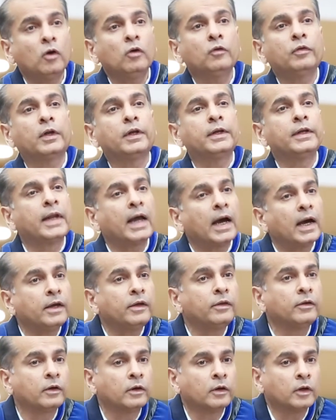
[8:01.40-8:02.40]
know that
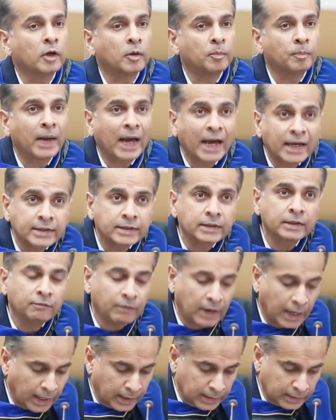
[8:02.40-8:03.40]
neither are
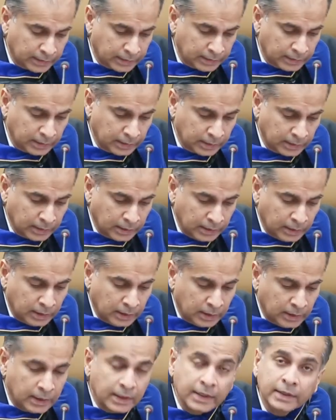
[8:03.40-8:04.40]
passive acts.
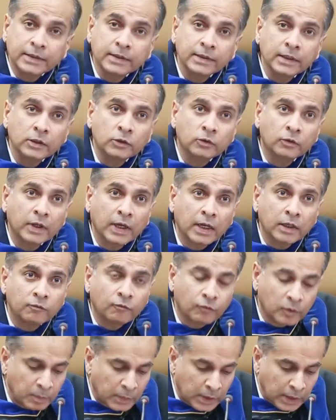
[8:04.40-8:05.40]
Listening to the
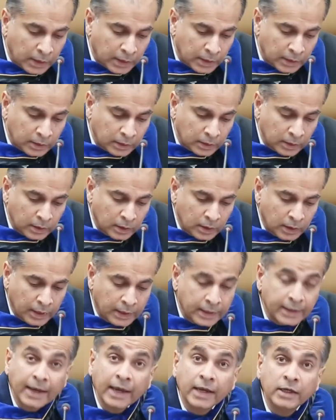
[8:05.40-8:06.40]
unfamiliar,
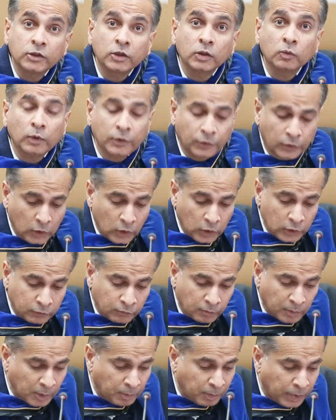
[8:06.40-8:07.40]
engaging with those
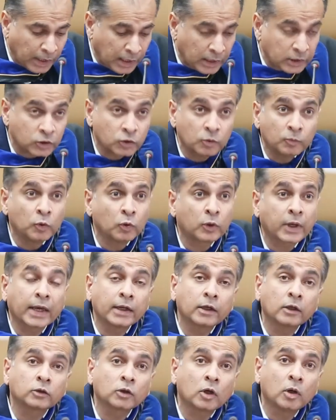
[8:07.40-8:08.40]
from the past whom you
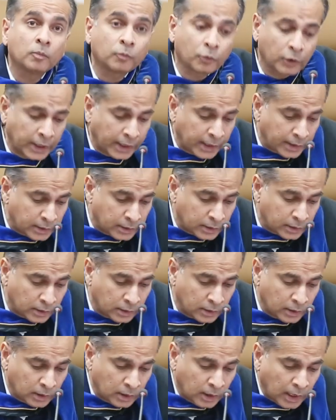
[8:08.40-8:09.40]
cannot comprehend,
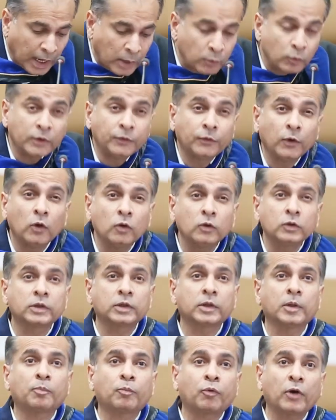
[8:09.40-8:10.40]
and with
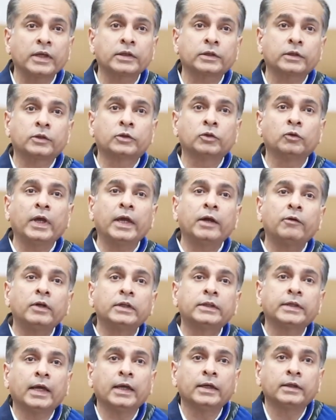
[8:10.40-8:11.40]
those in the present who
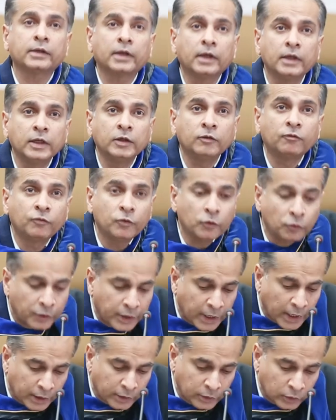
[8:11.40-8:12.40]
irritate and
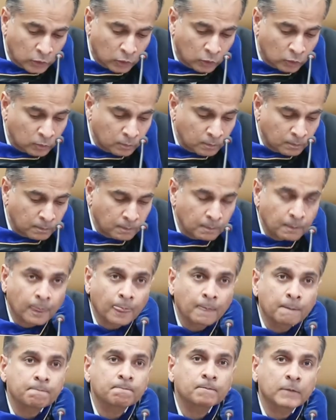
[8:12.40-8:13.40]
infuriate you.
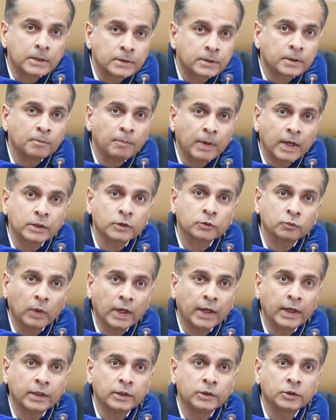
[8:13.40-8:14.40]
It's the best
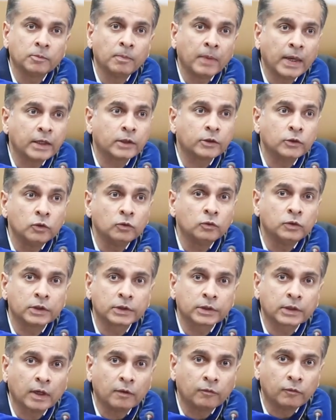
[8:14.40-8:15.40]
way to make new
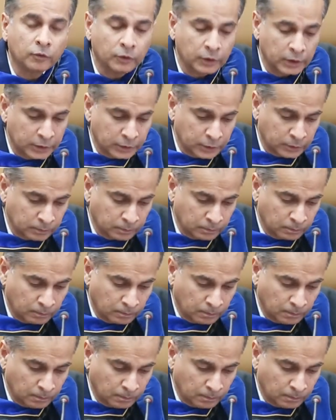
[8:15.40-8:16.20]
discoveries.